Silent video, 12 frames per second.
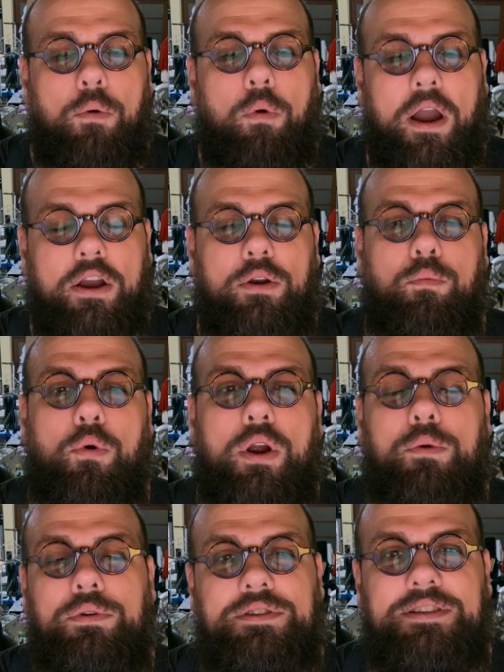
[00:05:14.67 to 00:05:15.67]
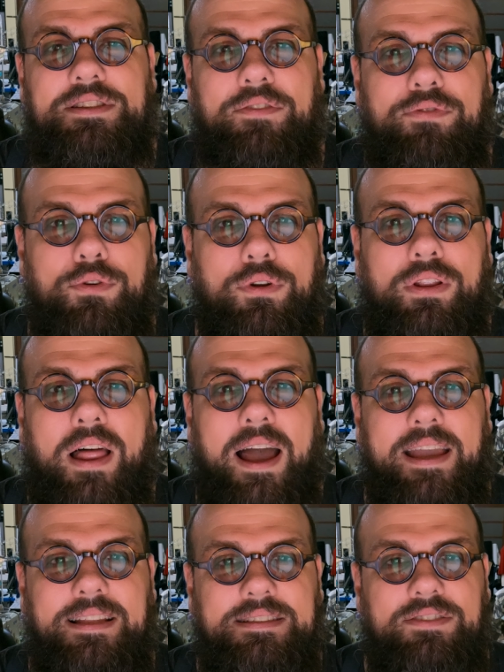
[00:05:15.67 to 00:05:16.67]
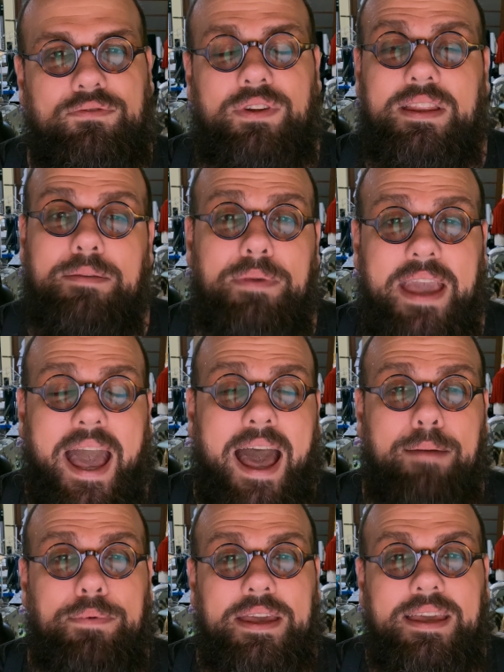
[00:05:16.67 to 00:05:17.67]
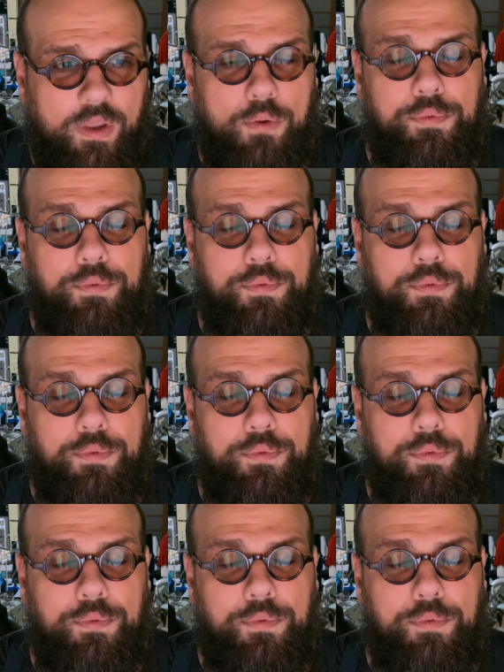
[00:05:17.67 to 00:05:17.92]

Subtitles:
where I could work with just a few clients and really be happy.